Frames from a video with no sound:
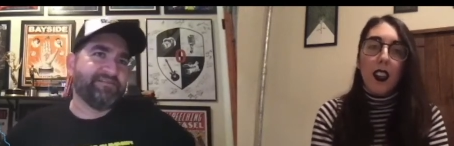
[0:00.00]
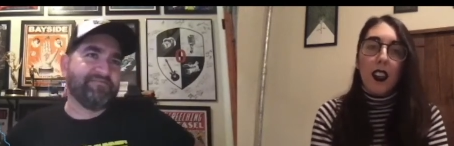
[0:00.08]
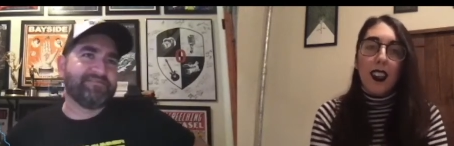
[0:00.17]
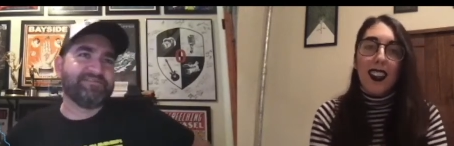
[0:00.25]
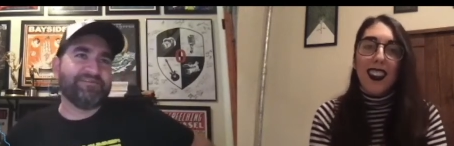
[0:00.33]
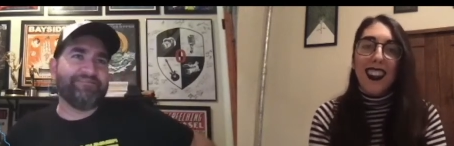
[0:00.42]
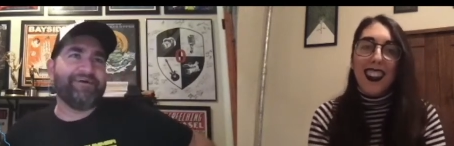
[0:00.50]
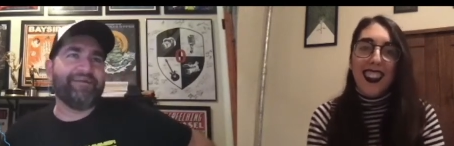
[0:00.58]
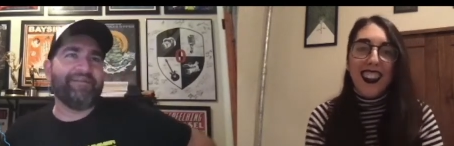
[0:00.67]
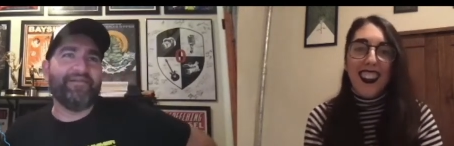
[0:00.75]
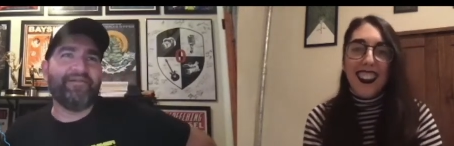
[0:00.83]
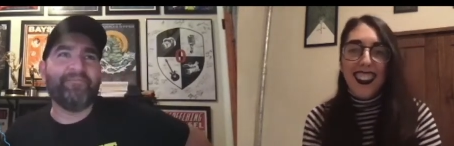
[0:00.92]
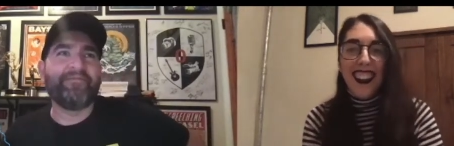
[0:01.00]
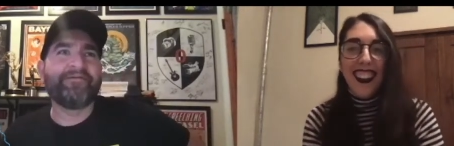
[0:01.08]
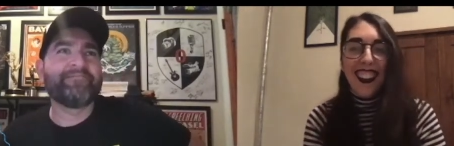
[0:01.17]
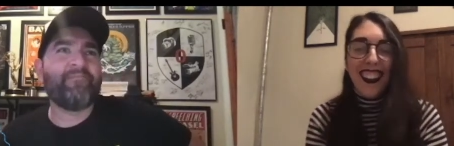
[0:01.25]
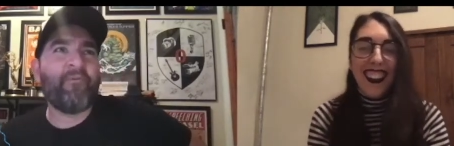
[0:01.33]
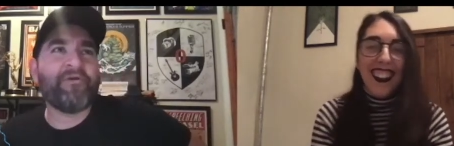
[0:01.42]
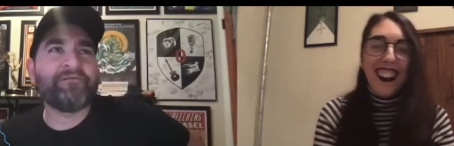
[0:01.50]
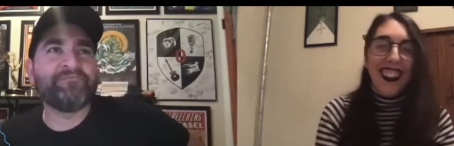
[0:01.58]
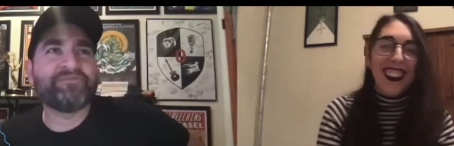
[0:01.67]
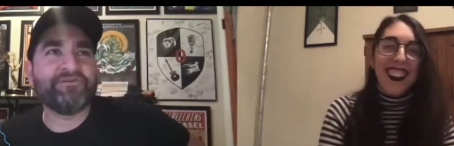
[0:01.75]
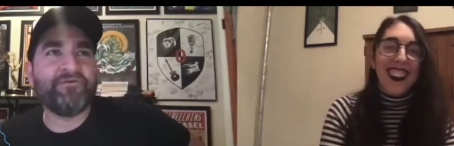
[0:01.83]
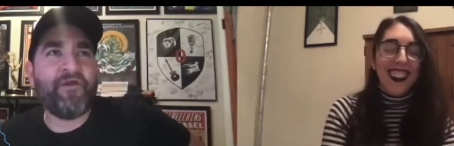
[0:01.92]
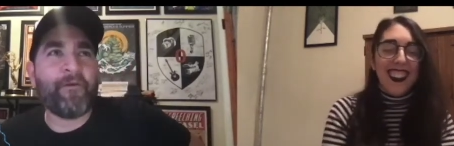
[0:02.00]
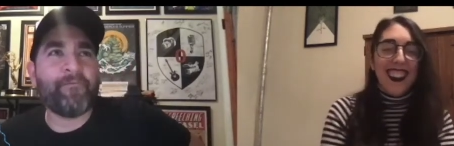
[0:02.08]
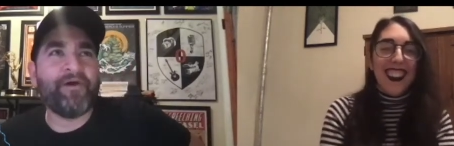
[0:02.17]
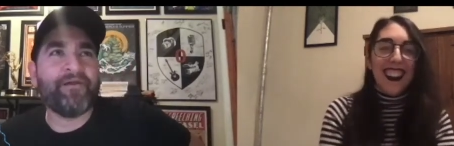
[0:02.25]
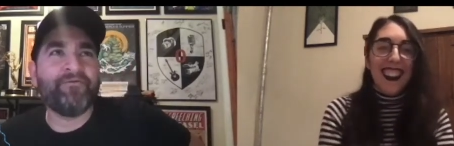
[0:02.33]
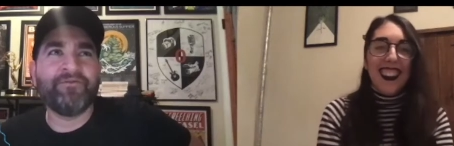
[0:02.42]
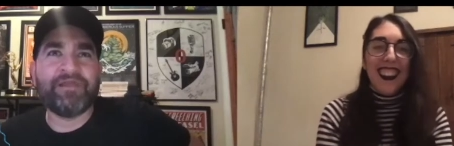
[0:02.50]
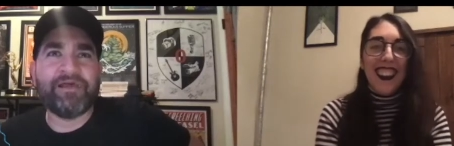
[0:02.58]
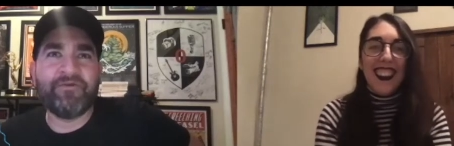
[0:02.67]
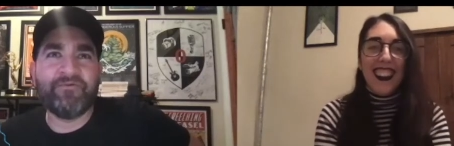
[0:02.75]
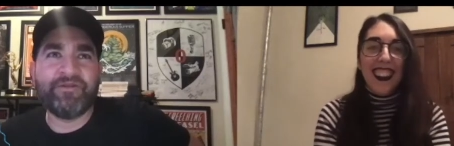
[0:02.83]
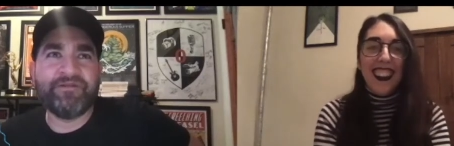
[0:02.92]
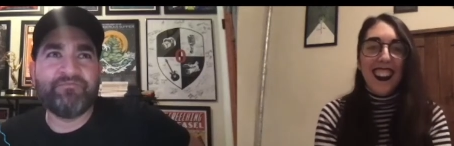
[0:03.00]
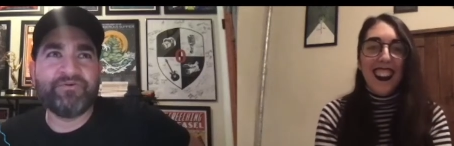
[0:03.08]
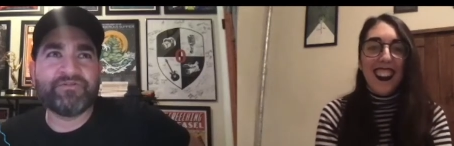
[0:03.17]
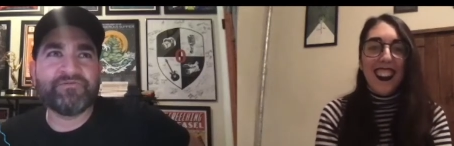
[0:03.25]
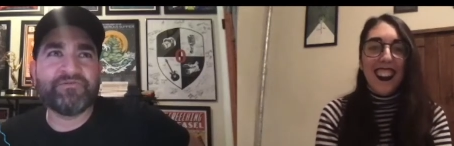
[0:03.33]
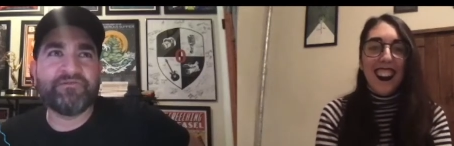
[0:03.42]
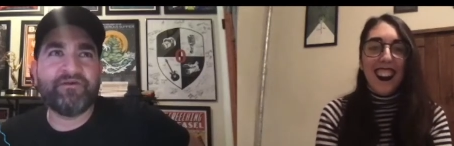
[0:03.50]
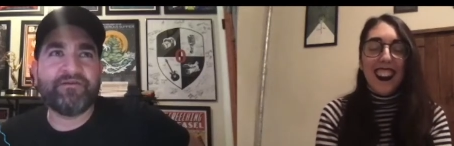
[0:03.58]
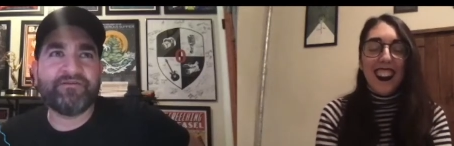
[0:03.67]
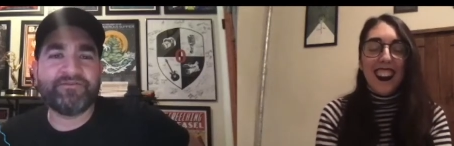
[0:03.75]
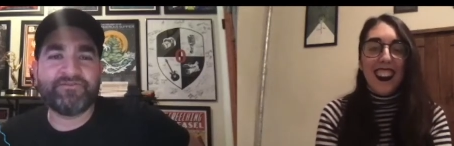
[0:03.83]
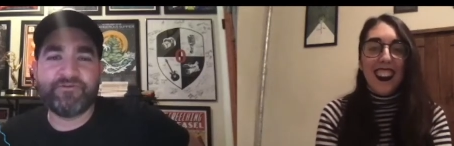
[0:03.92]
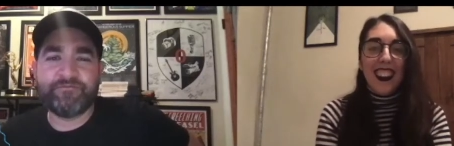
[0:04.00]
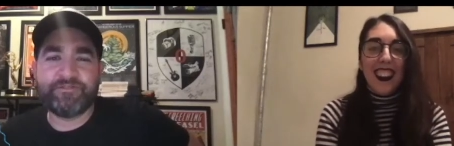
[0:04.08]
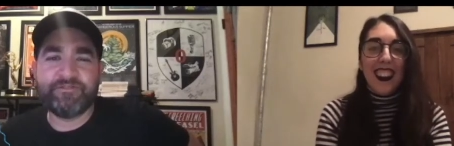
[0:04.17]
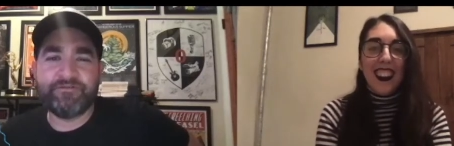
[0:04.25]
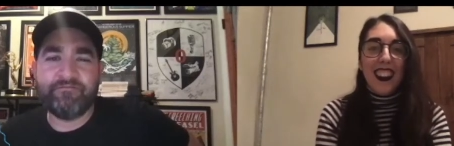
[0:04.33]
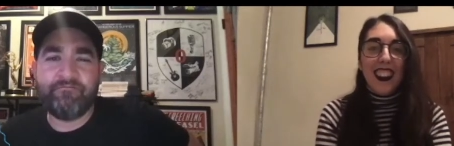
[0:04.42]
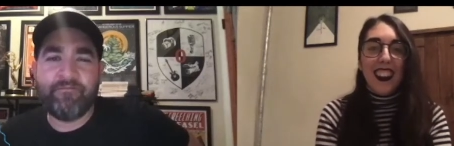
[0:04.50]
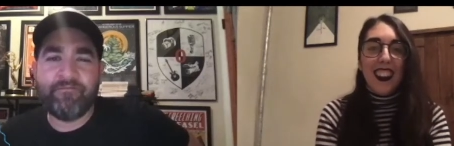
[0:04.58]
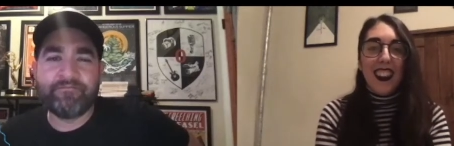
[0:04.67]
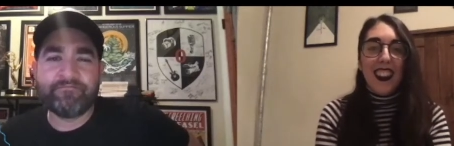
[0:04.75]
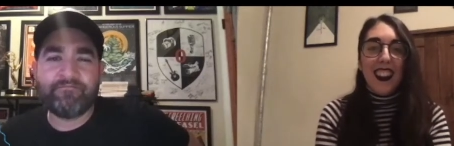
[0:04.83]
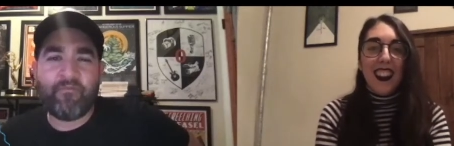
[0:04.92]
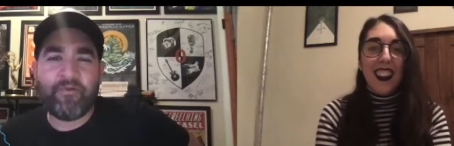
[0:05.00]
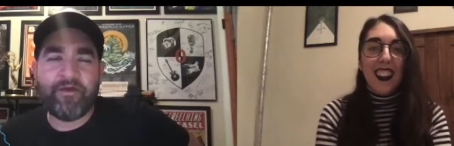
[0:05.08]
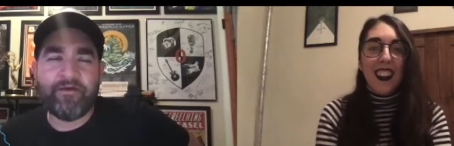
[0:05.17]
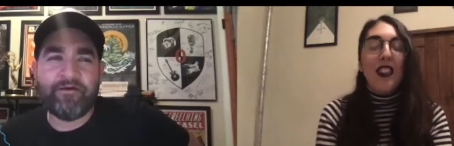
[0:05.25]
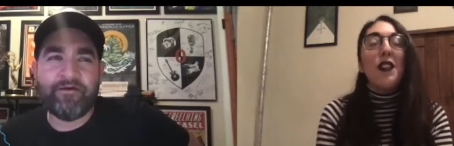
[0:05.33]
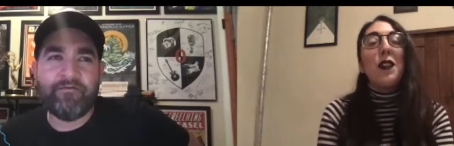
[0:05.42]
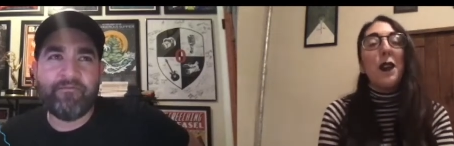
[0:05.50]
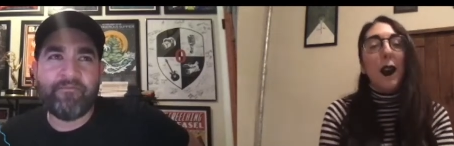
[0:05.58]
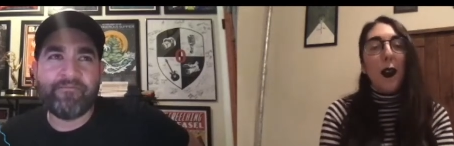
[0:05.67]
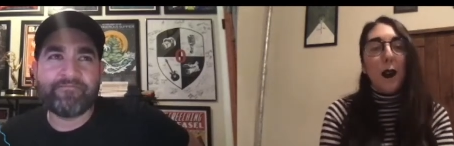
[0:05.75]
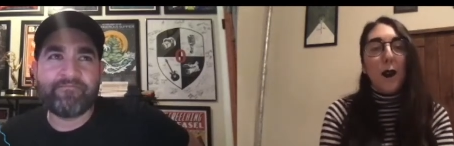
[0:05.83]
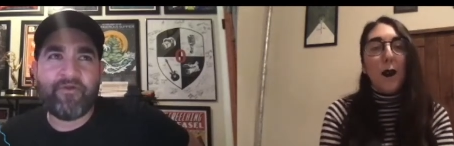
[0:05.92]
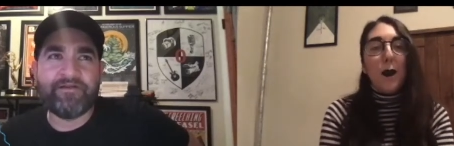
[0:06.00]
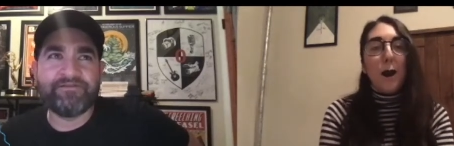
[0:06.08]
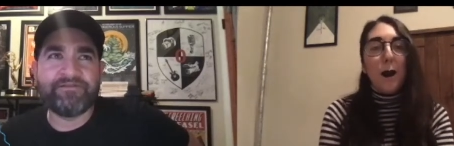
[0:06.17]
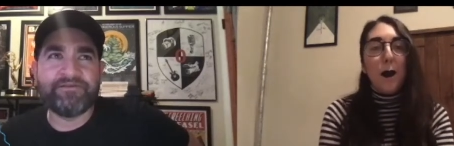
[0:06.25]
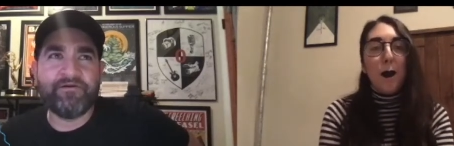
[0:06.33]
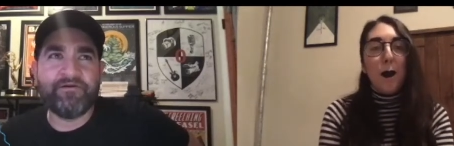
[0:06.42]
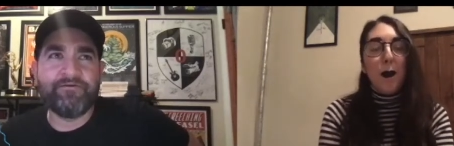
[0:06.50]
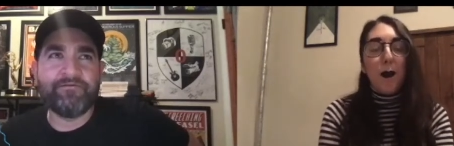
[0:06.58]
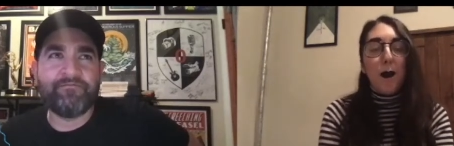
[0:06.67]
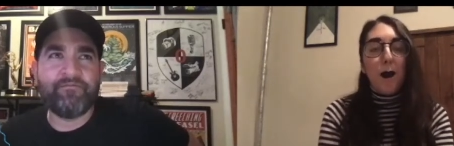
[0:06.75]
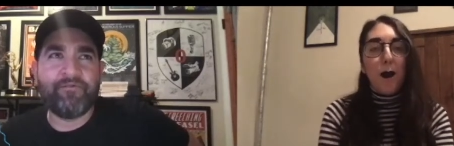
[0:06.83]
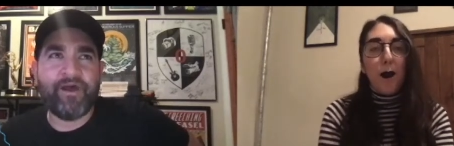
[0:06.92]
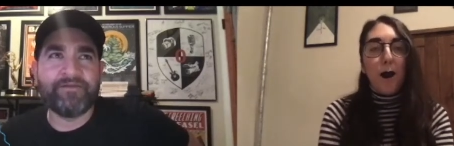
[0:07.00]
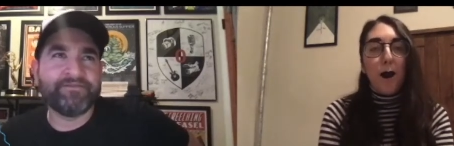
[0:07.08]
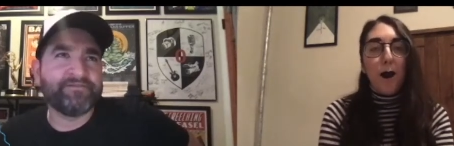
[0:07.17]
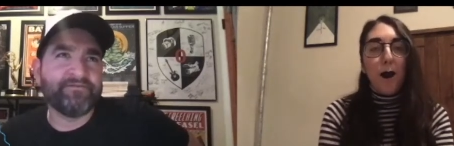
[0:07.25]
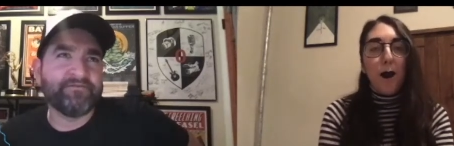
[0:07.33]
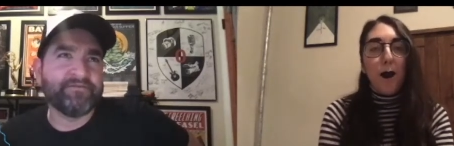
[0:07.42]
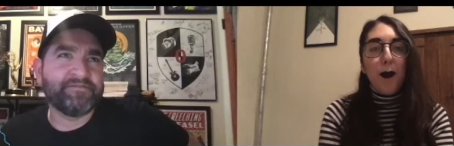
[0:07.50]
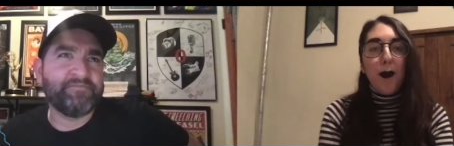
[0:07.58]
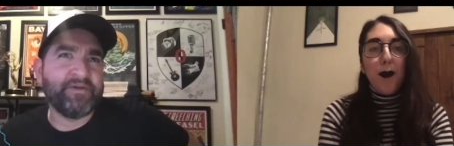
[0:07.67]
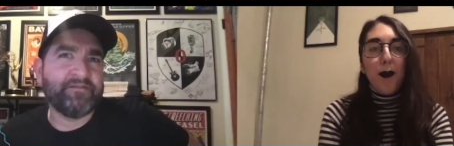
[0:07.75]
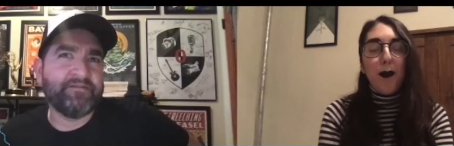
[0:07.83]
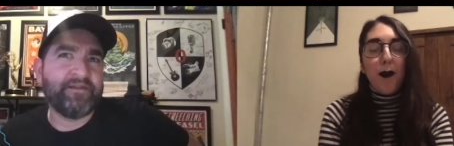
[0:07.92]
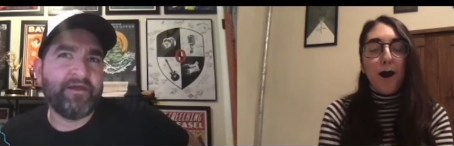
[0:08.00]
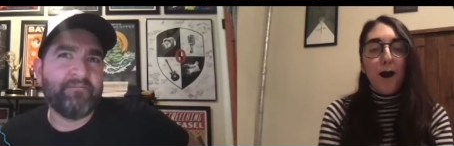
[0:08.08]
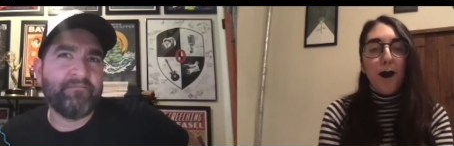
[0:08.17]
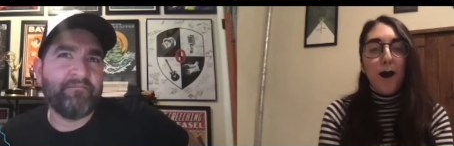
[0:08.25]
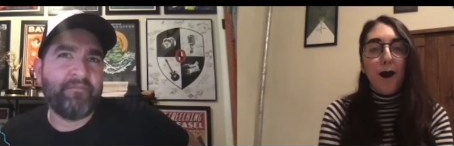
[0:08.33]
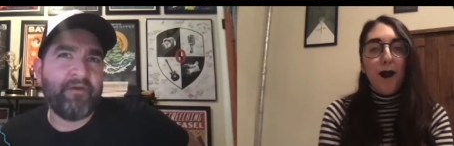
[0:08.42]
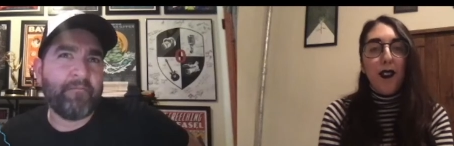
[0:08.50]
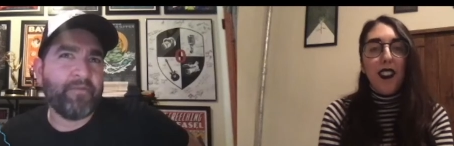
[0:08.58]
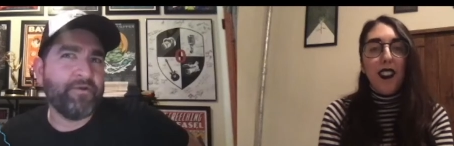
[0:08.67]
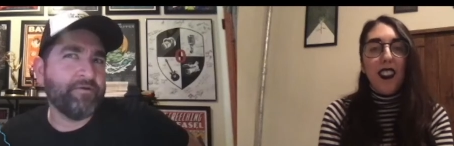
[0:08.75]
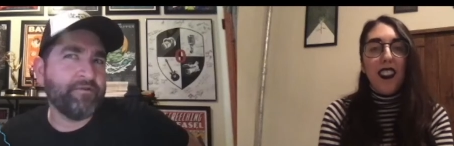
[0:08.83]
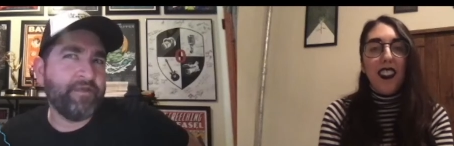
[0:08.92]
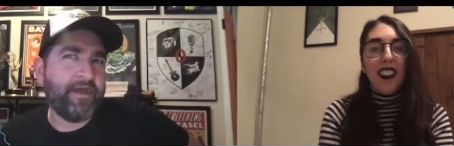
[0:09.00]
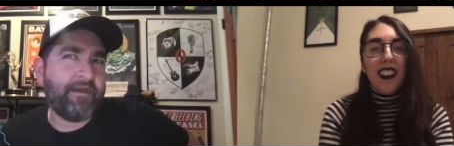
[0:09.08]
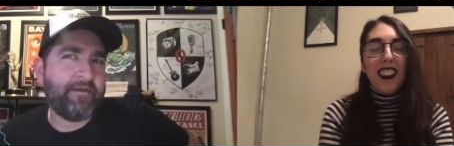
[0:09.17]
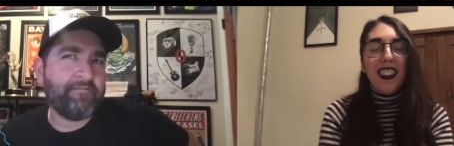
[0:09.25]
Speaker 1: said that, and I'm I'm so like I don't like reading books with a lot of description, um, and so I just don't expect that I'm I'm good at